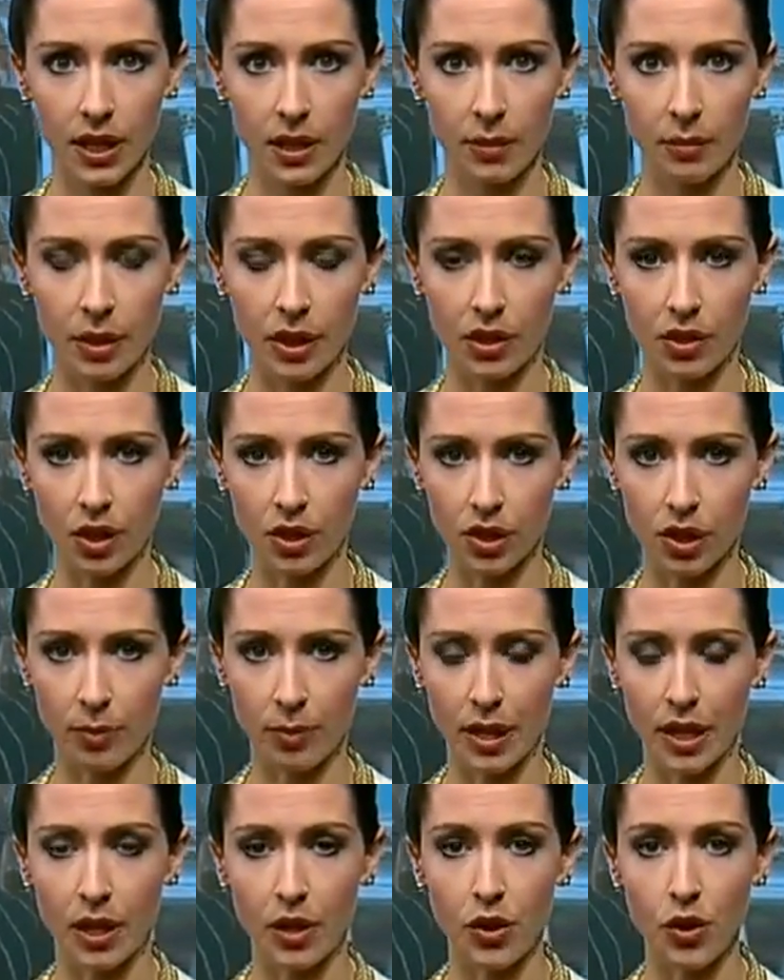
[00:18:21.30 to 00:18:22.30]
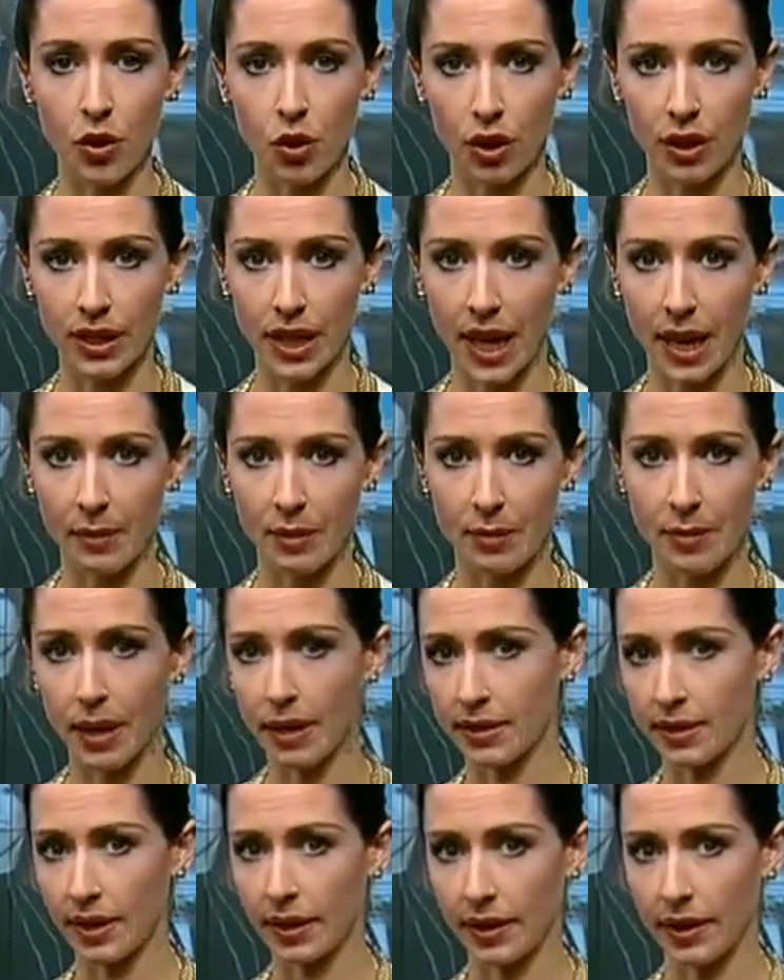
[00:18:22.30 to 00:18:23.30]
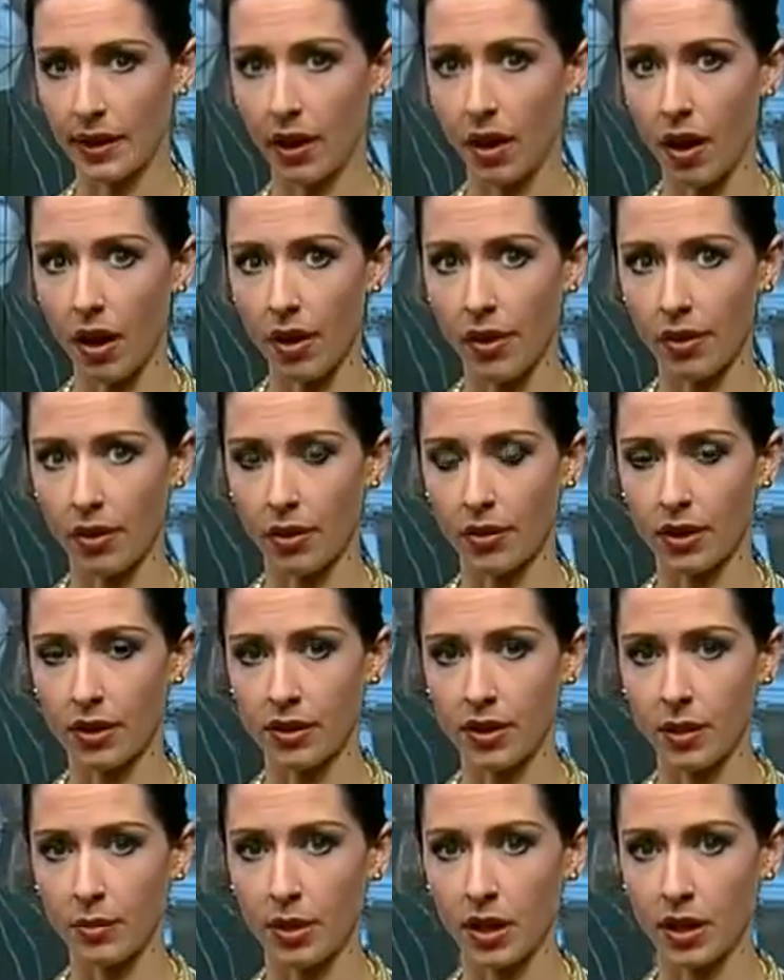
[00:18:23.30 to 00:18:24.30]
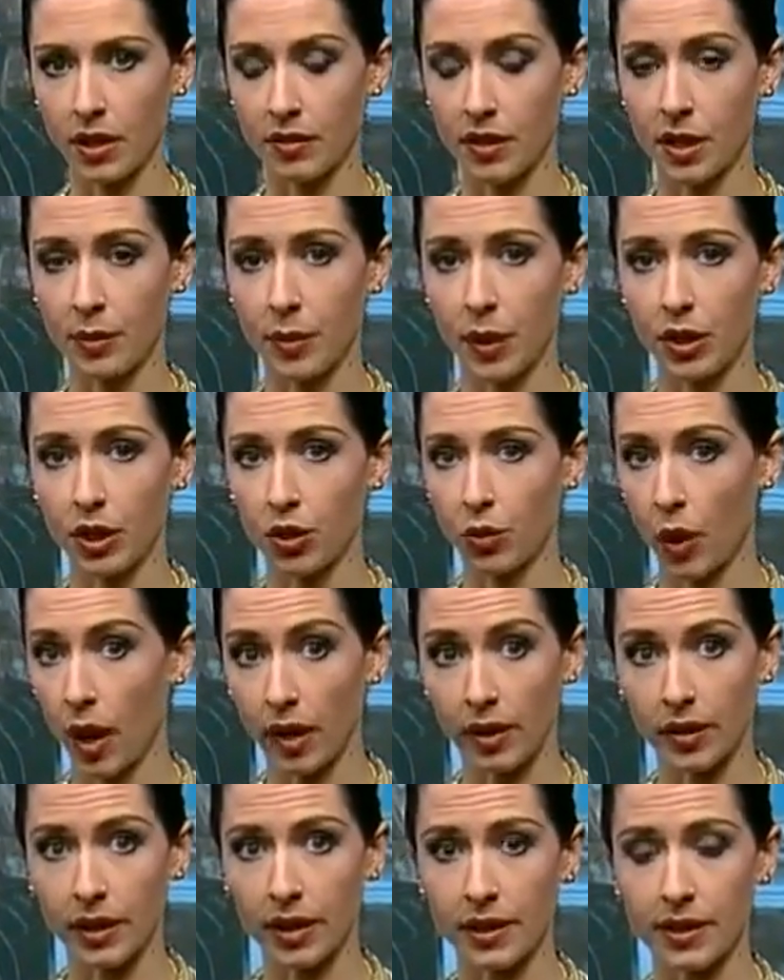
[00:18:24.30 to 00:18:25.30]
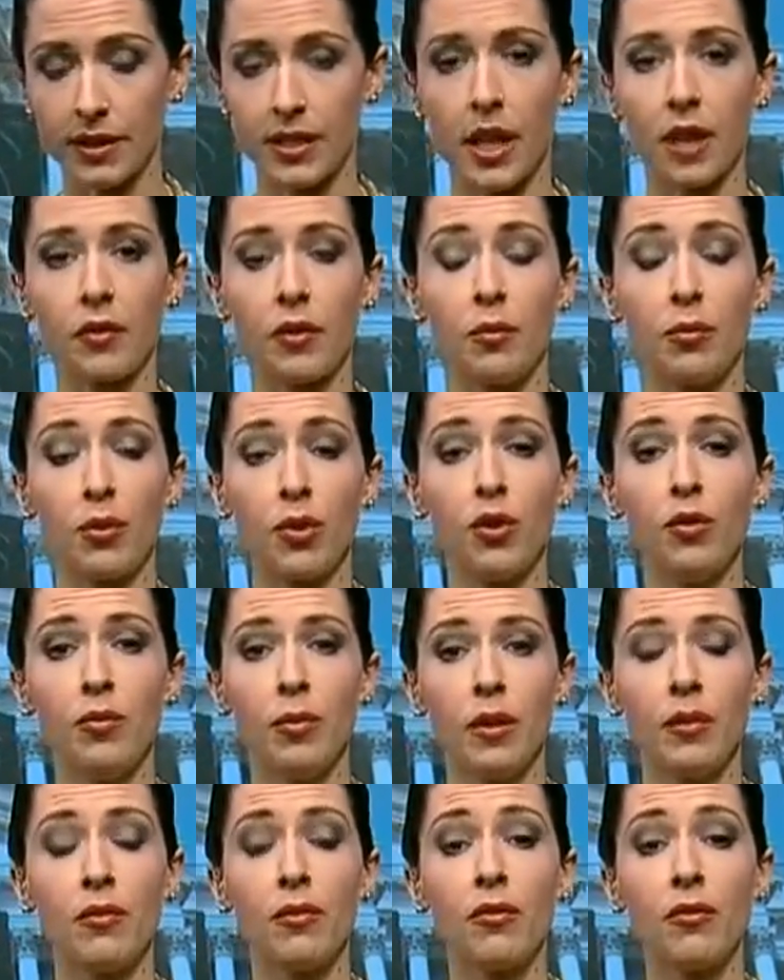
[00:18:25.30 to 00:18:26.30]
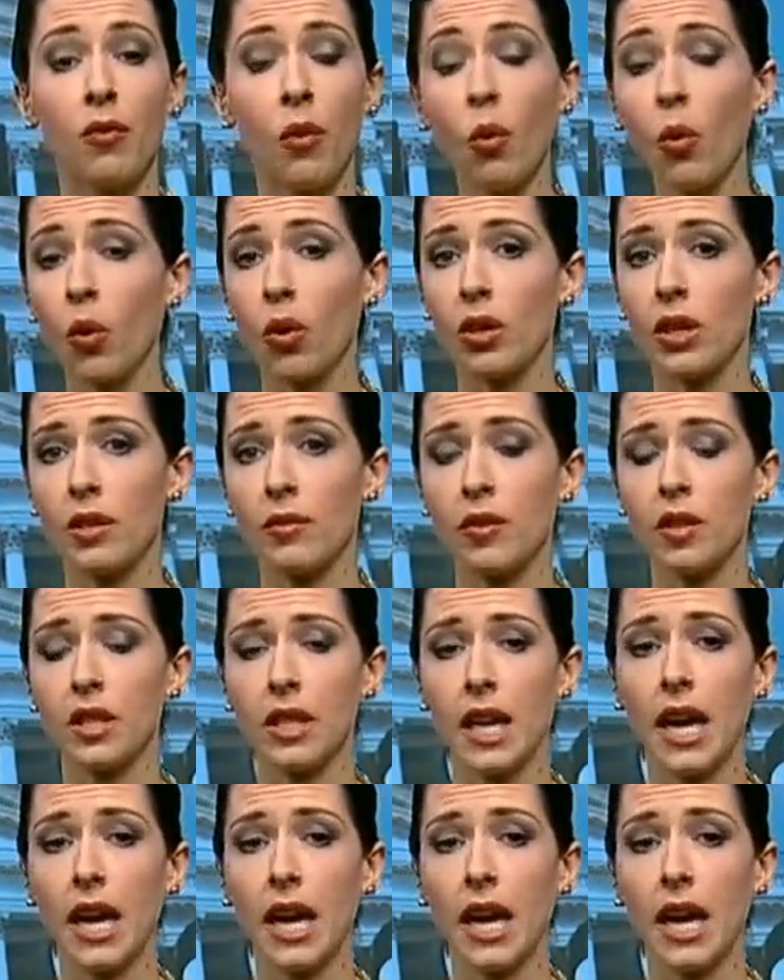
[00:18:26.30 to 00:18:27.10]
But she's also been a New York Times best-selling author in the subject of spirituality and self-improvement four different